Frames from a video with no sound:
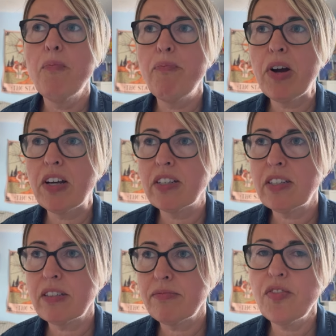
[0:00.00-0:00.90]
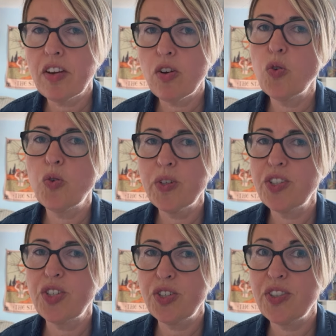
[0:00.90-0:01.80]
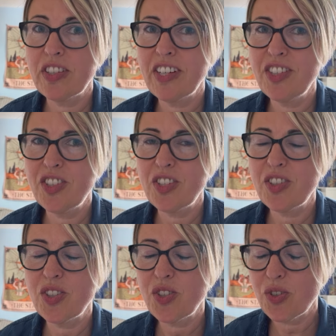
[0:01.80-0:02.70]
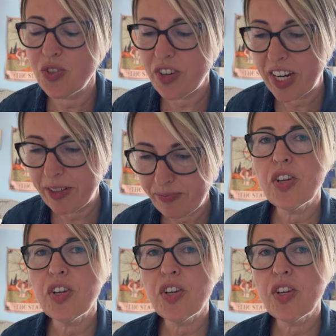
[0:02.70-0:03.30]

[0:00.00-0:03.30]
But there are always two sides to the story.